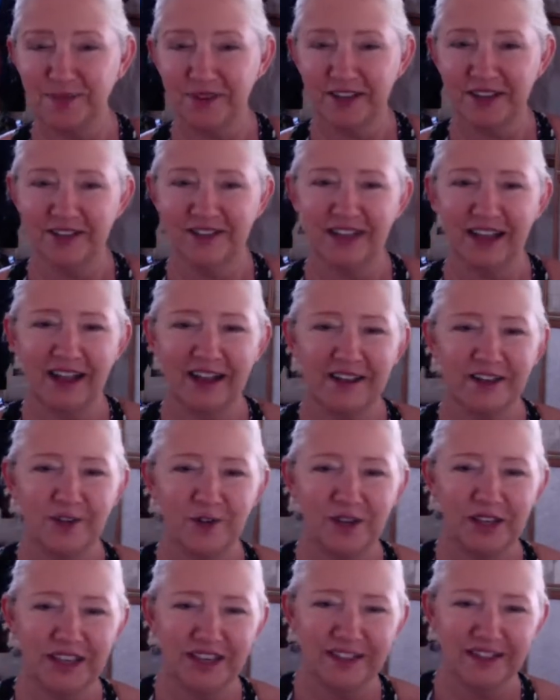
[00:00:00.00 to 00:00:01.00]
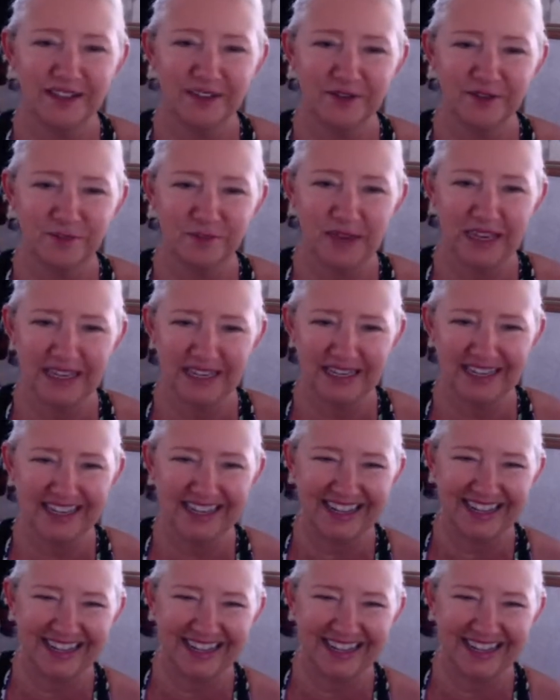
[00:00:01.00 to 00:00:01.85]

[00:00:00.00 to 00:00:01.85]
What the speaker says: because I know he loves meat.